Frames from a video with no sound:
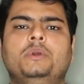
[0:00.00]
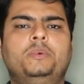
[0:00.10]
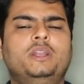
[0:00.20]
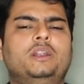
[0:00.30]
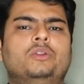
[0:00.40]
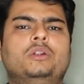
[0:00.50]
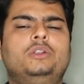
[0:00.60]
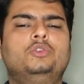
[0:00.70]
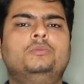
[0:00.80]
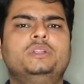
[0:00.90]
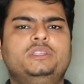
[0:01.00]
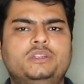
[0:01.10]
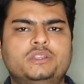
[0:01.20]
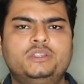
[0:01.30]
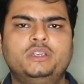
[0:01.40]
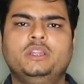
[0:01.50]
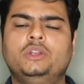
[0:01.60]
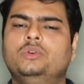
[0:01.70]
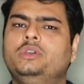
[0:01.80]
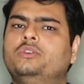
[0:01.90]
people are not too much interested in
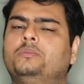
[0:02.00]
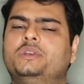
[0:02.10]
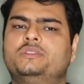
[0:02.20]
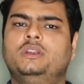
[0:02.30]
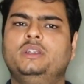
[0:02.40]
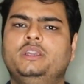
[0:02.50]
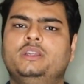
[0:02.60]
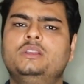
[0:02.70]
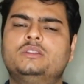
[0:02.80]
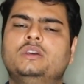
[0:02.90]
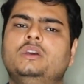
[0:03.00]
knowing your personal details